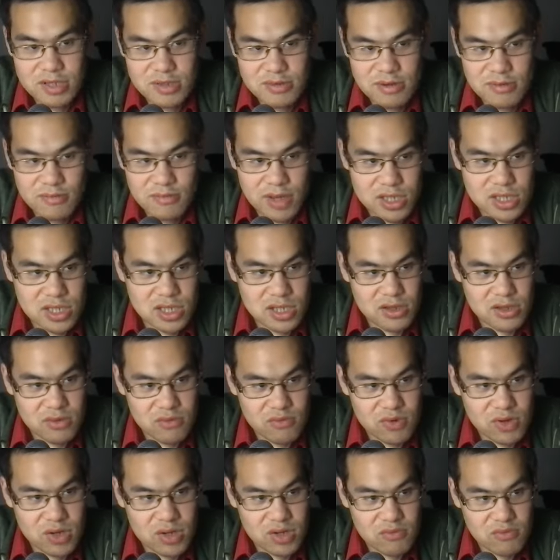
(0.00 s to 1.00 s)
I mean, basically,
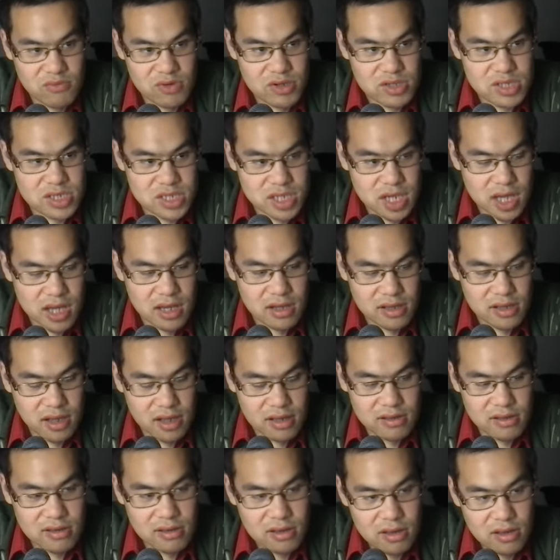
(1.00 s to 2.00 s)
we're saying
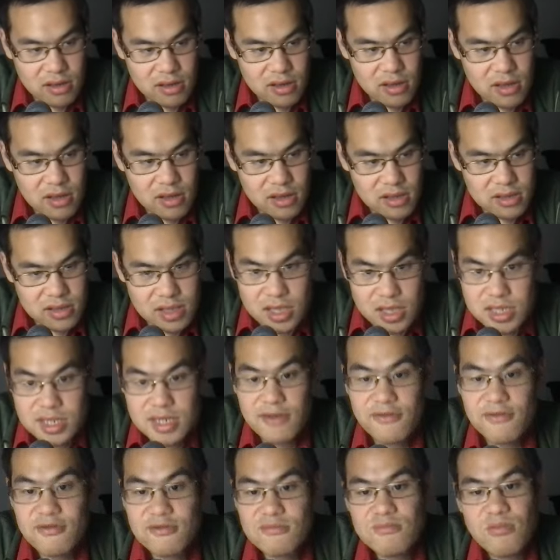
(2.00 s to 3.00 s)
that there's
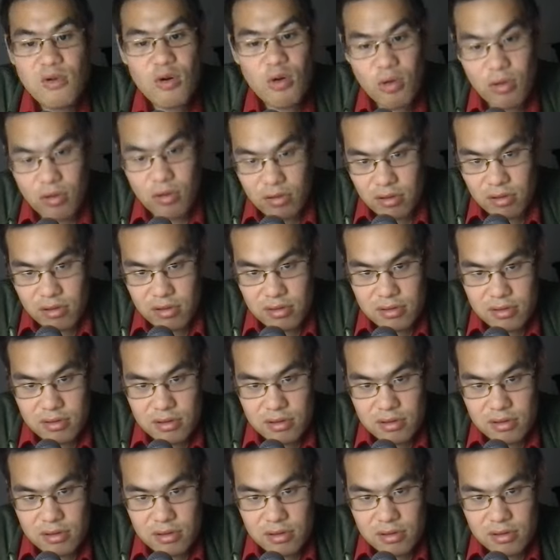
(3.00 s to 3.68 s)
even more